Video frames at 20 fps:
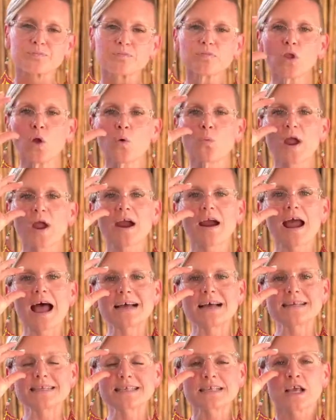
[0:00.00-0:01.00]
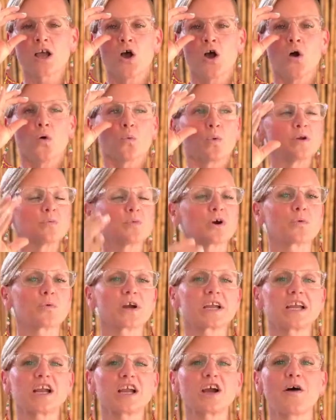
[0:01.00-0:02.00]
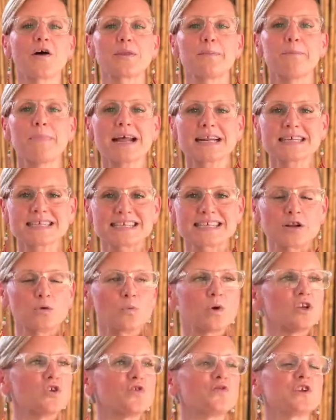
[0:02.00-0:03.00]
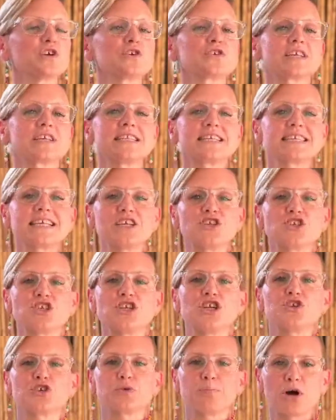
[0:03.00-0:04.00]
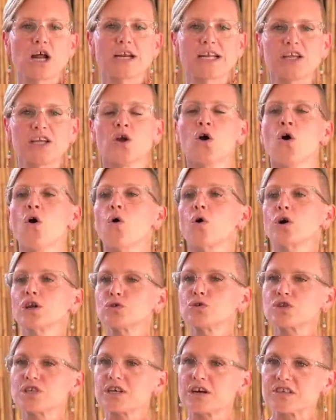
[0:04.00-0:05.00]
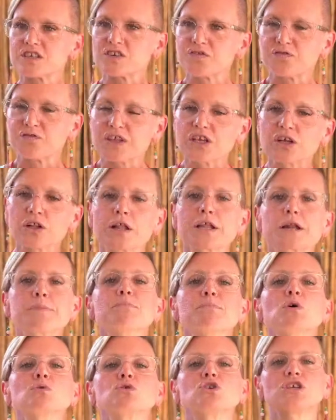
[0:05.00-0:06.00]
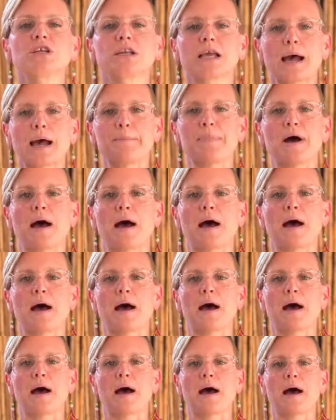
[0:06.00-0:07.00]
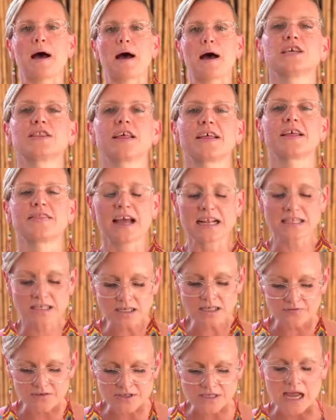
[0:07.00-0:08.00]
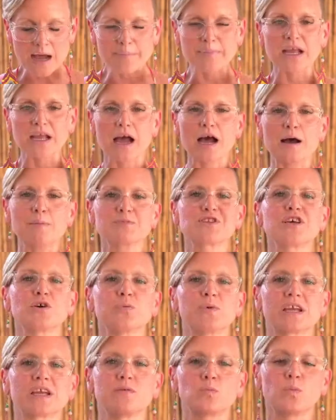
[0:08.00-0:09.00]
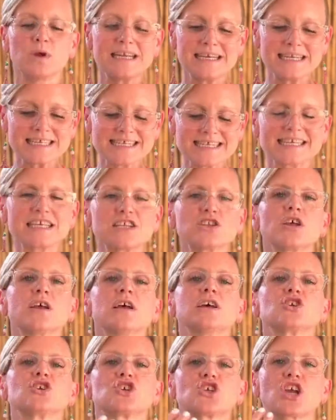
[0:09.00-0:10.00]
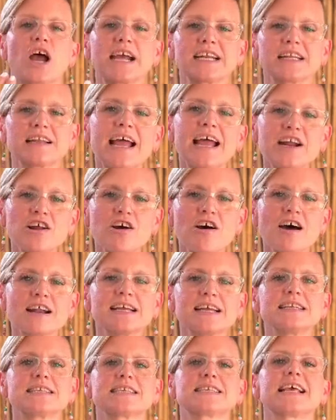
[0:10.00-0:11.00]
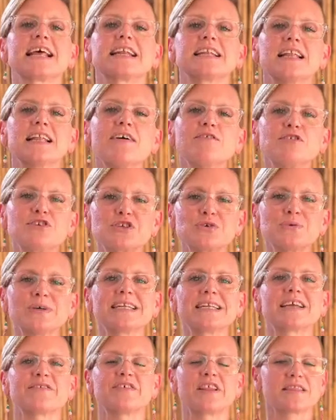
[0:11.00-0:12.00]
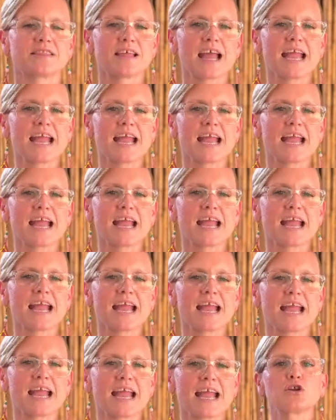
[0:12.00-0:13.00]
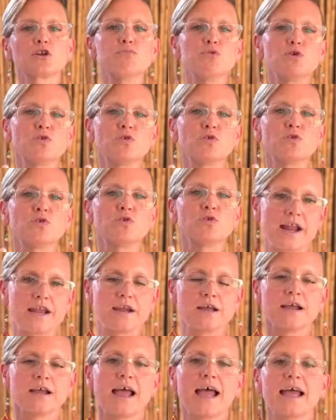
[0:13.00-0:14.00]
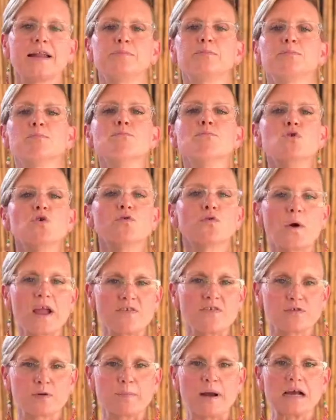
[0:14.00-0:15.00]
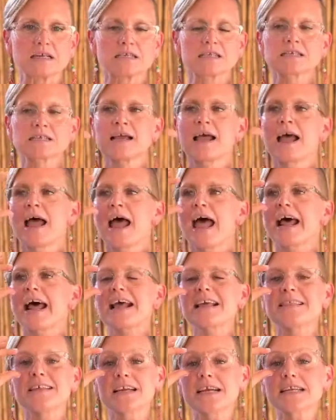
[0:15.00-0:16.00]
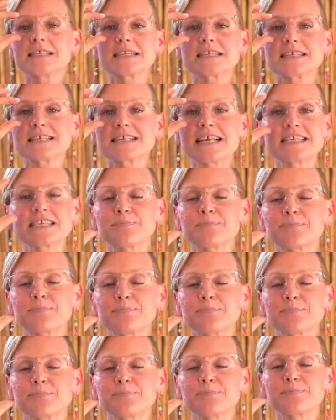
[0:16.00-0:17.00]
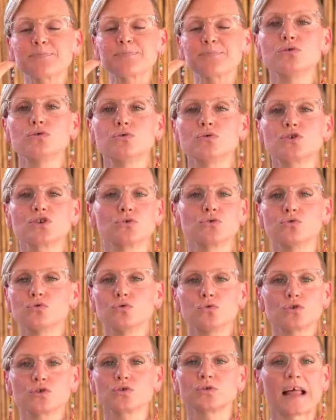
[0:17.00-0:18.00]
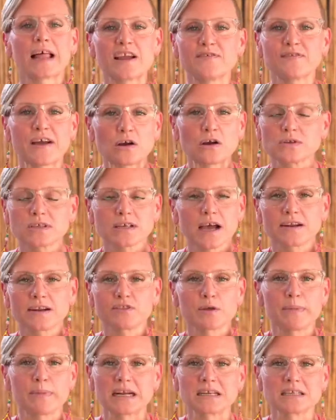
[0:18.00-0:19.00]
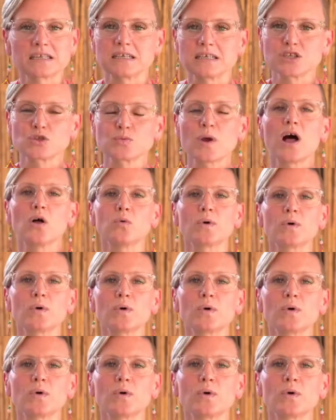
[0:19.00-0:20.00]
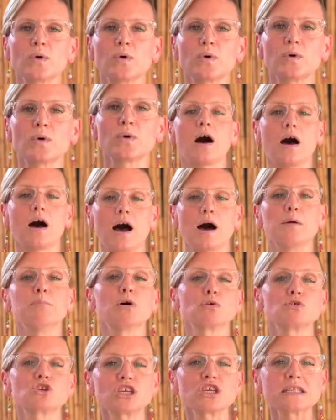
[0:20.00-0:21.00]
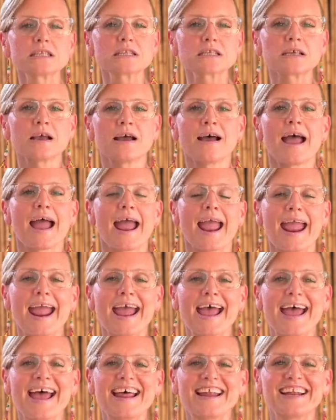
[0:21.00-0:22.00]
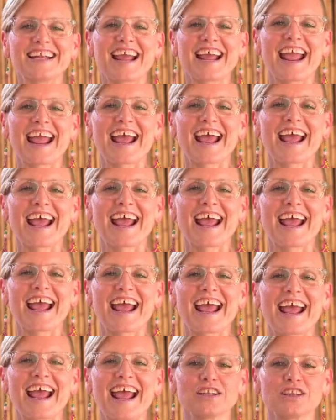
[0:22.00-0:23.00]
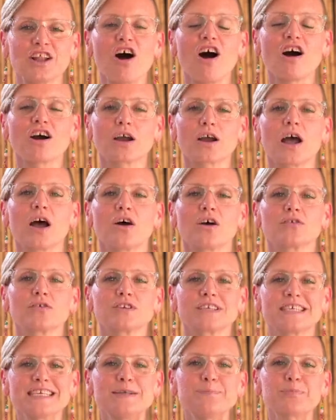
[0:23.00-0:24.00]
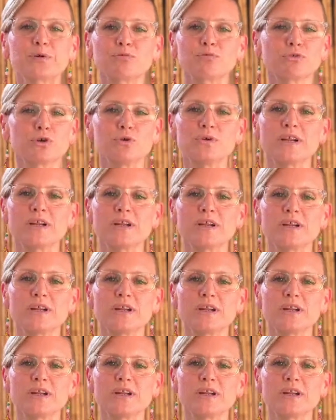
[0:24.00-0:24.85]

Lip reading: Whereas when we're working on the medicine, when you feel sensation in your body or you start to feel an emotion come up, it's the idea that stuff is coming up so that we can witness it, shine light on it, send love to it, give it thanks so that it can move on and move away from us. And I think it's applicable to life outside of the medicine as well when it comes to emotions and long, deep-rooted